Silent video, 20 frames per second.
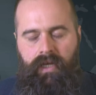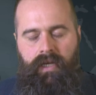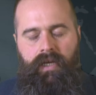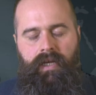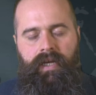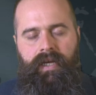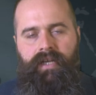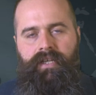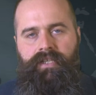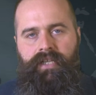
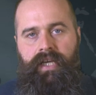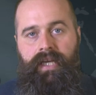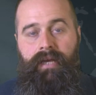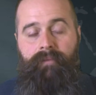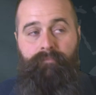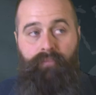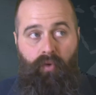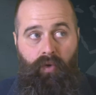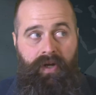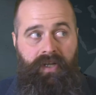is he
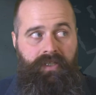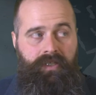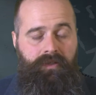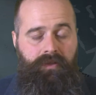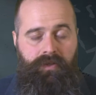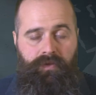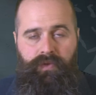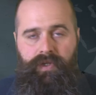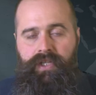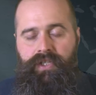appointed
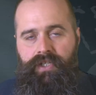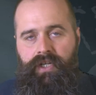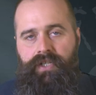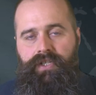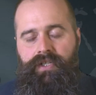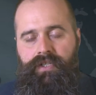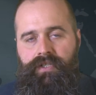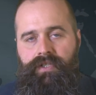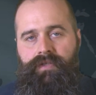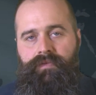3
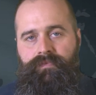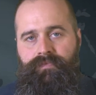judges.